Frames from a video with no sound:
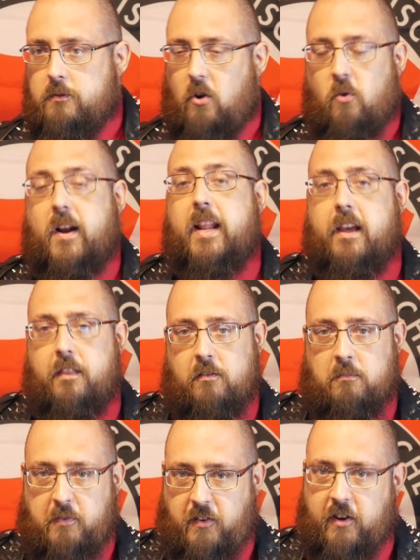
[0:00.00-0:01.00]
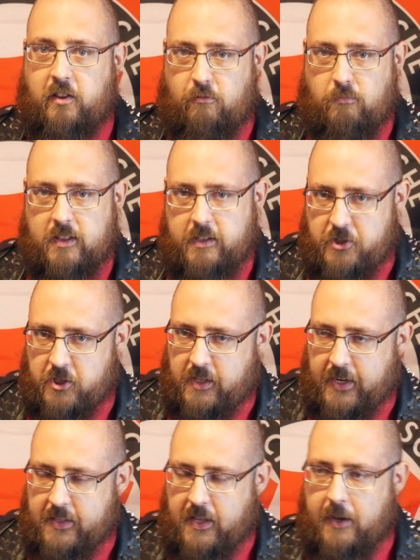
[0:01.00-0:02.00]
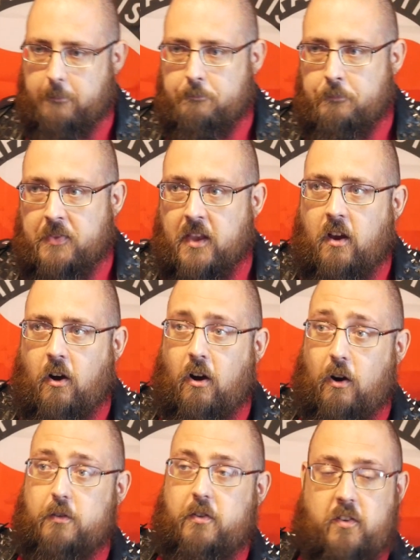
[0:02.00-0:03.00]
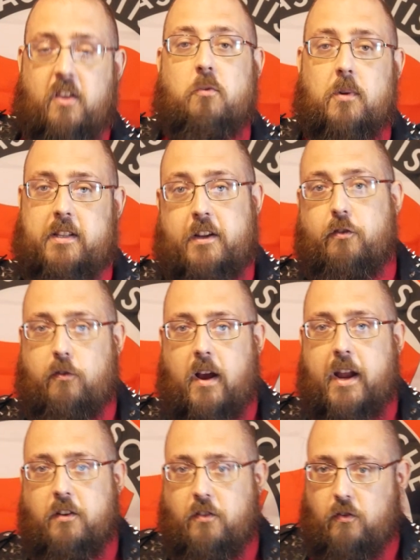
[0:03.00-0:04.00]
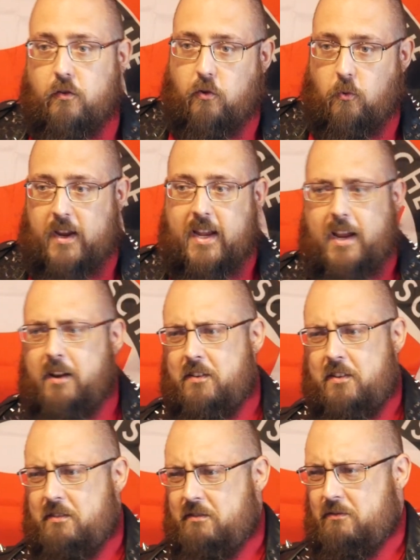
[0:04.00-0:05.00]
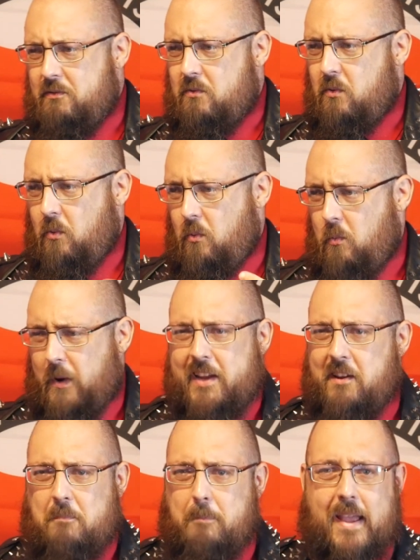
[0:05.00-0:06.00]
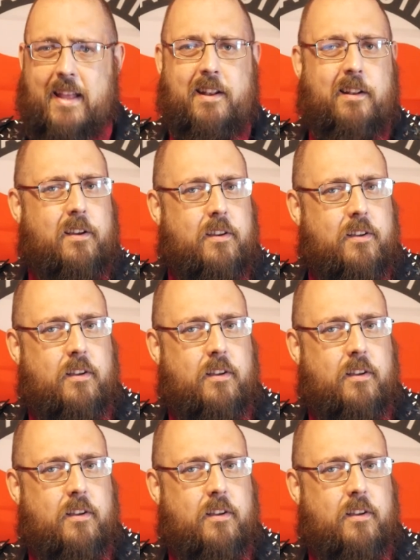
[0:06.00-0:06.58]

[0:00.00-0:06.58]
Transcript: or any other particular religion like that, are secretly trying to create weak men